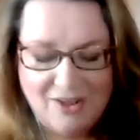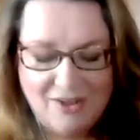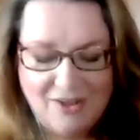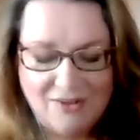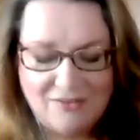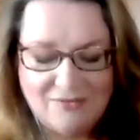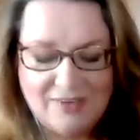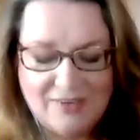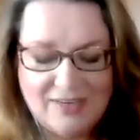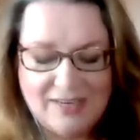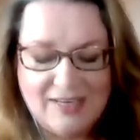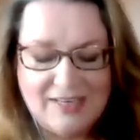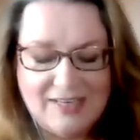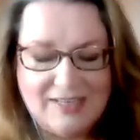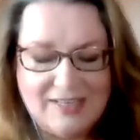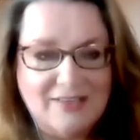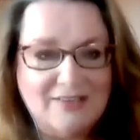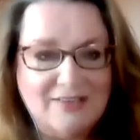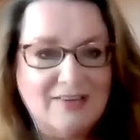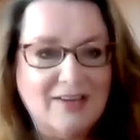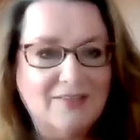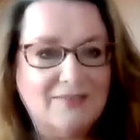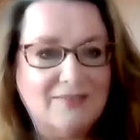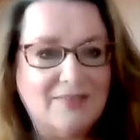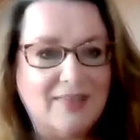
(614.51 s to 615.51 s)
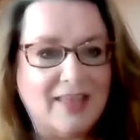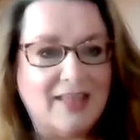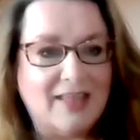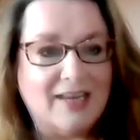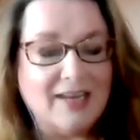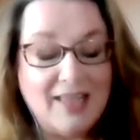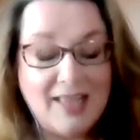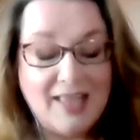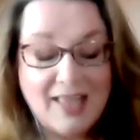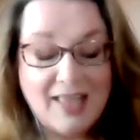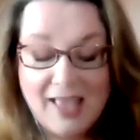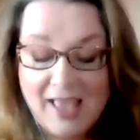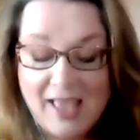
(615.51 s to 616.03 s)
I really do love that.
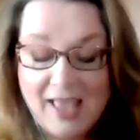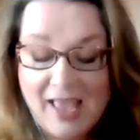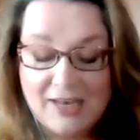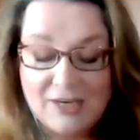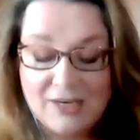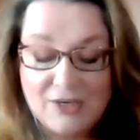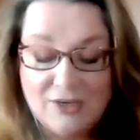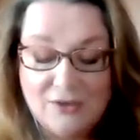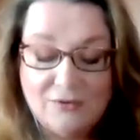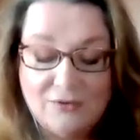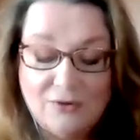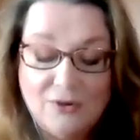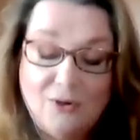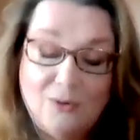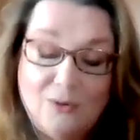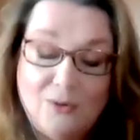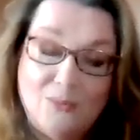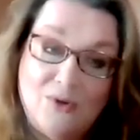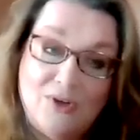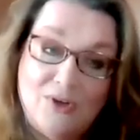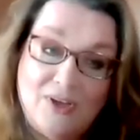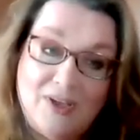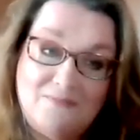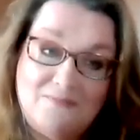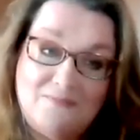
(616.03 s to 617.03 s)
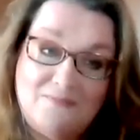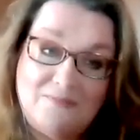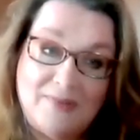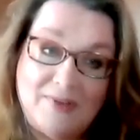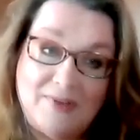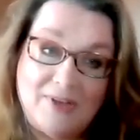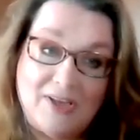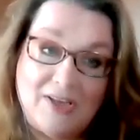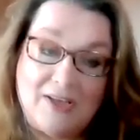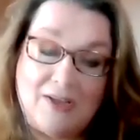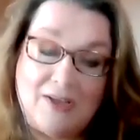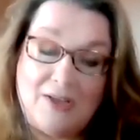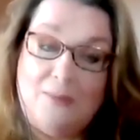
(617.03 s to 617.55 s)
And you've got what I
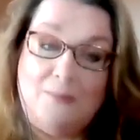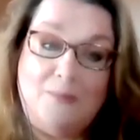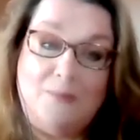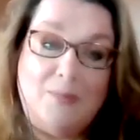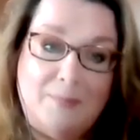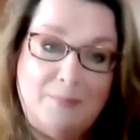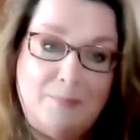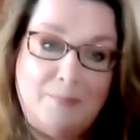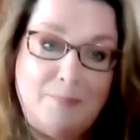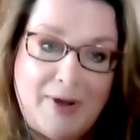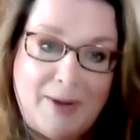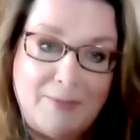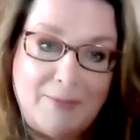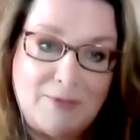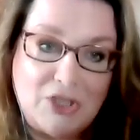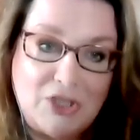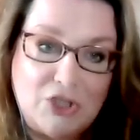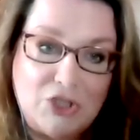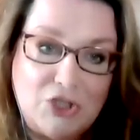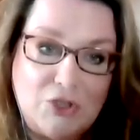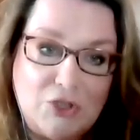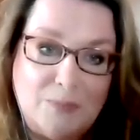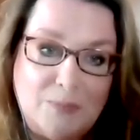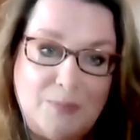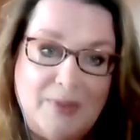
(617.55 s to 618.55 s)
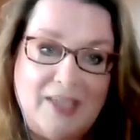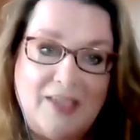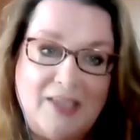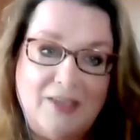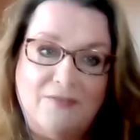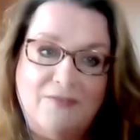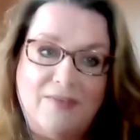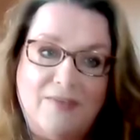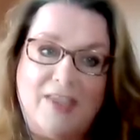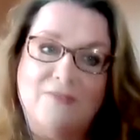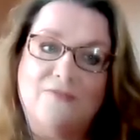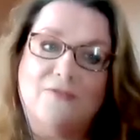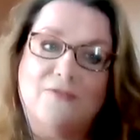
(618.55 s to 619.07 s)
kind of, perhaps I shouldn't pick a
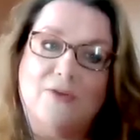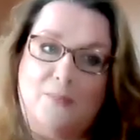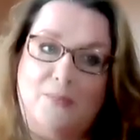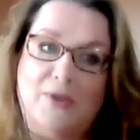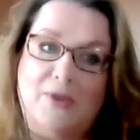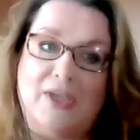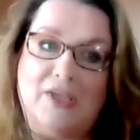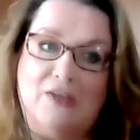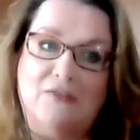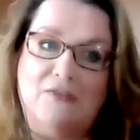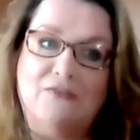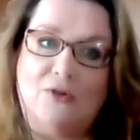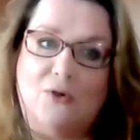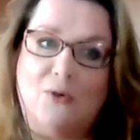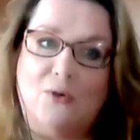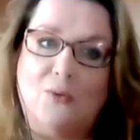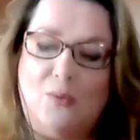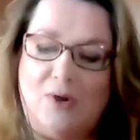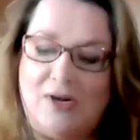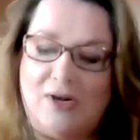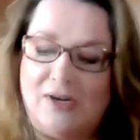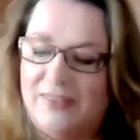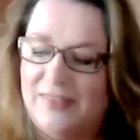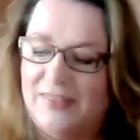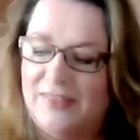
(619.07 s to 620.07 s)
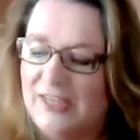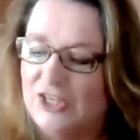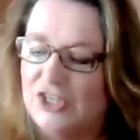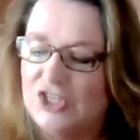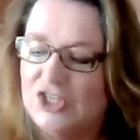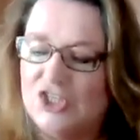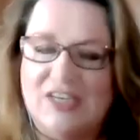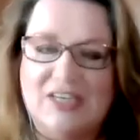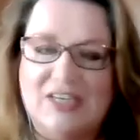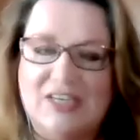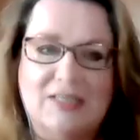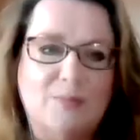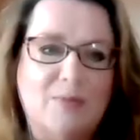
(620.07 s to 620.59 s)
favourite, but you've got one, I think
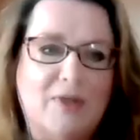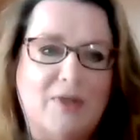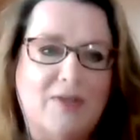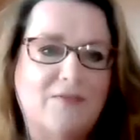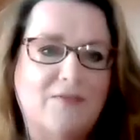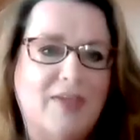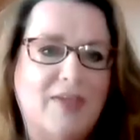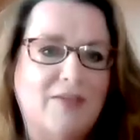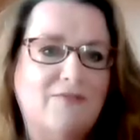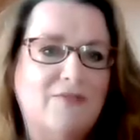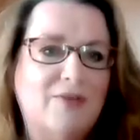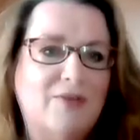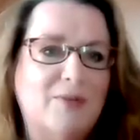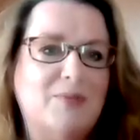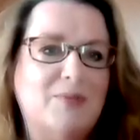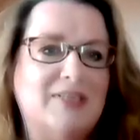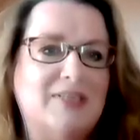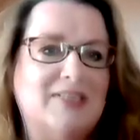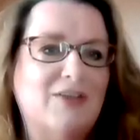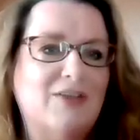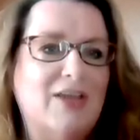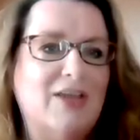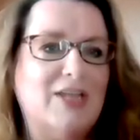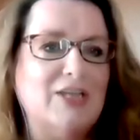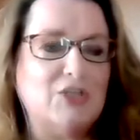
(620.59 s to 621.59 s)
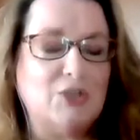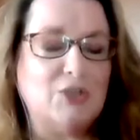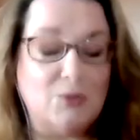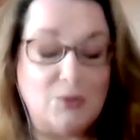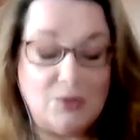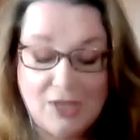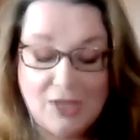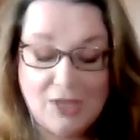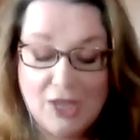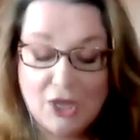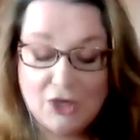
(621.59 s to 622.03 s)
she is my favourite beside you,